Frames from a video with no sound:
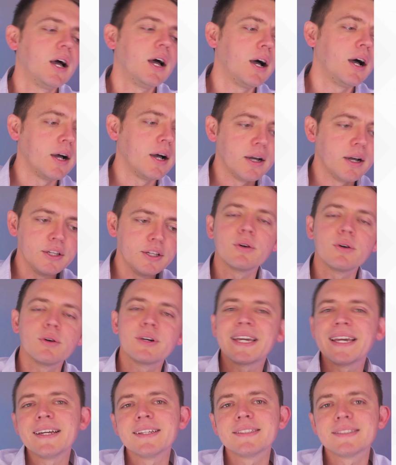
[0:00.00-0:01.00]
Uh, you know,
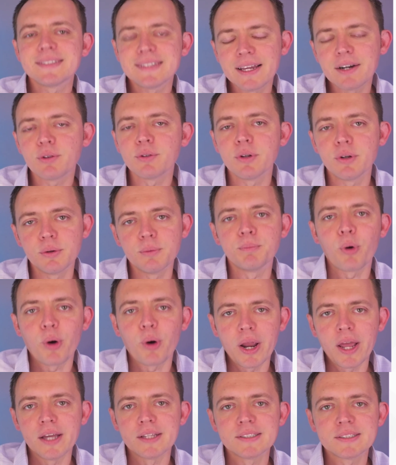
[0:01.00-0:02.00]
kids, they don't know
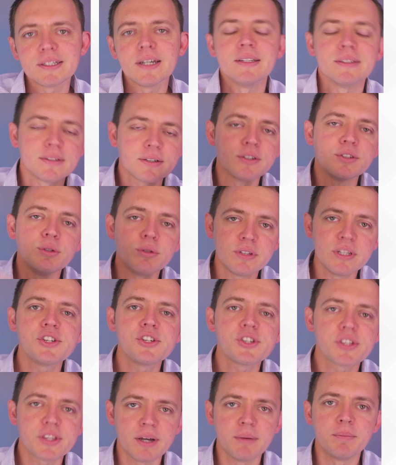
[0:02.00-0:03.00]
brands until you
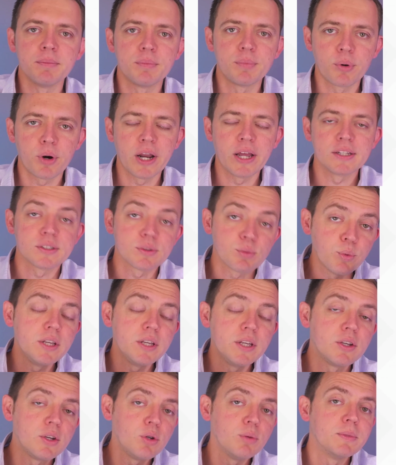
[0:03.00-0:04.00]
teach them brands.
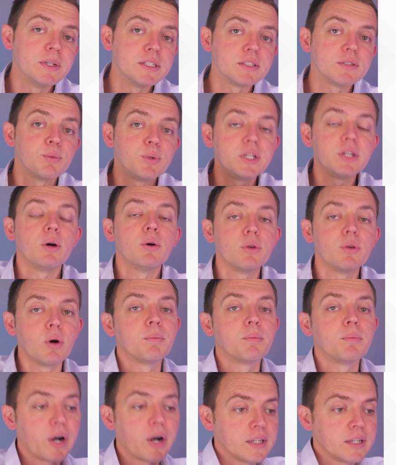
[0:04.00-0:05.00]
We humans, we don't know
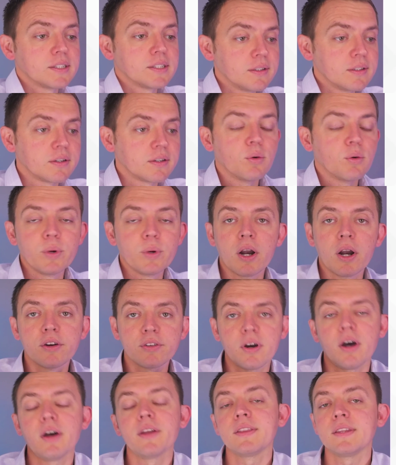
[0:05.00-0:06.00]
brands until we are
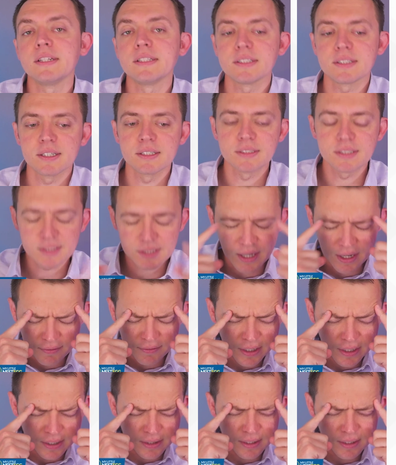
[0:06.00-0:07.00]
taught these things. It's kind
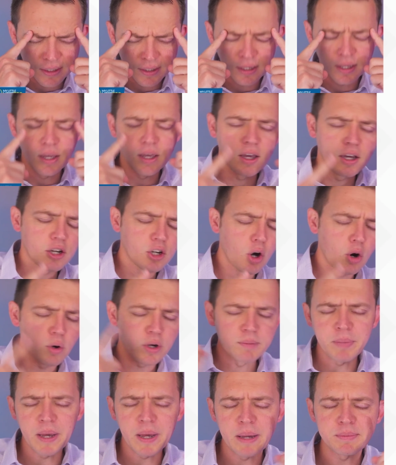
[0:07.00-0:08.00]
of like the
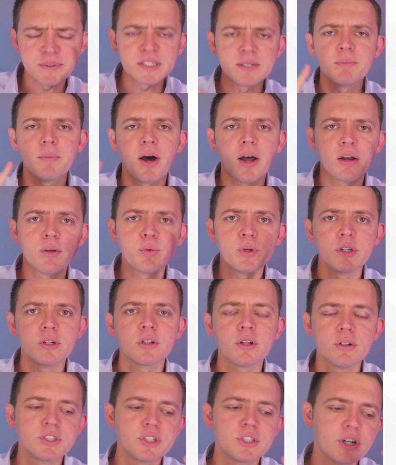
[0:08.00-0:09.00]
Coke and Pepsi model when you
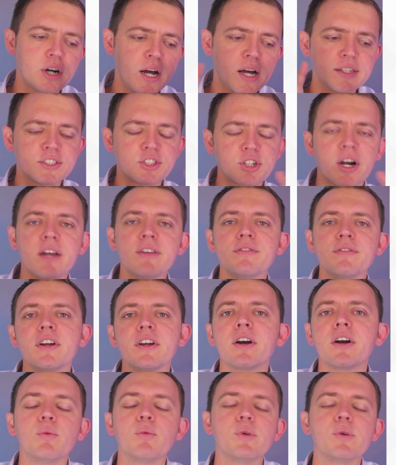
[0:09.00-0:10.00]
close your eyes, try and
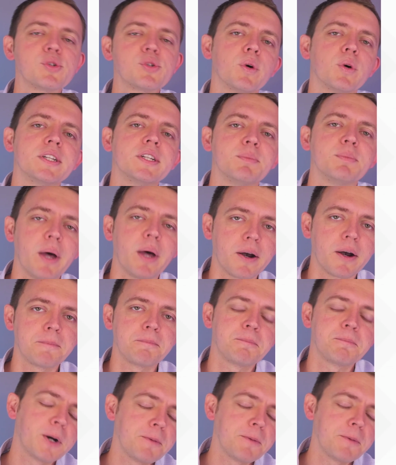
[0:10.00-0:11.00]
figure out which one is better,
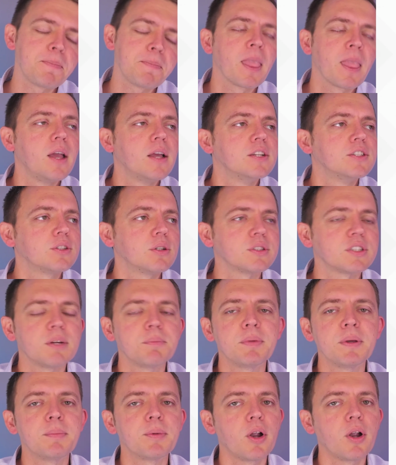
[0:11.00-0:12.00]
right? So
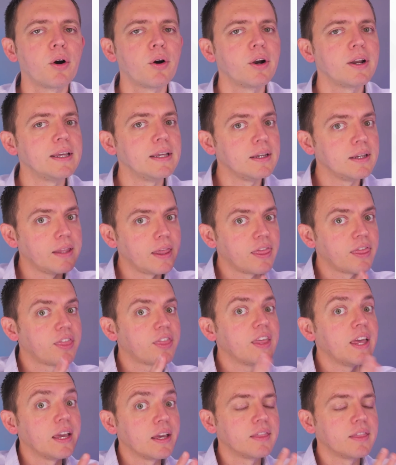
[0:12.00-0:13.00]
some people already
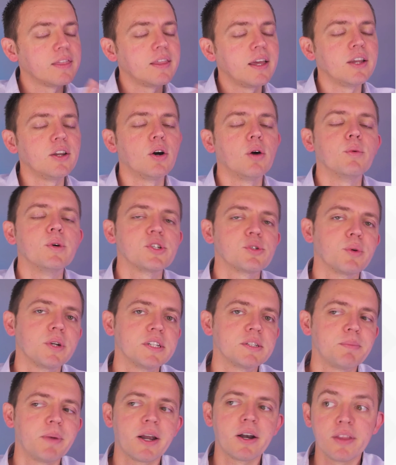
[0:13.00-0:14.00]
think they know which one
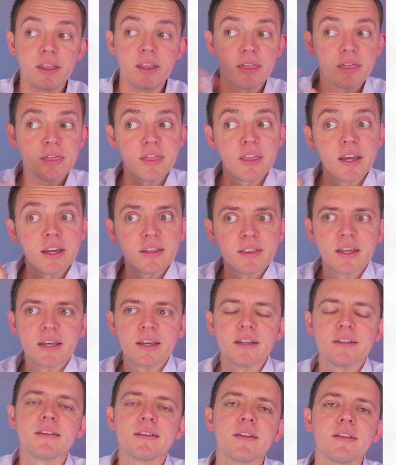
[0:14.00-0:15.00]
is better. They think they
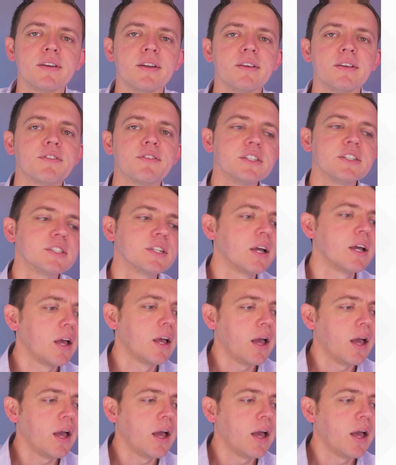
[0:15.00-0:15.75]
can tell the difference,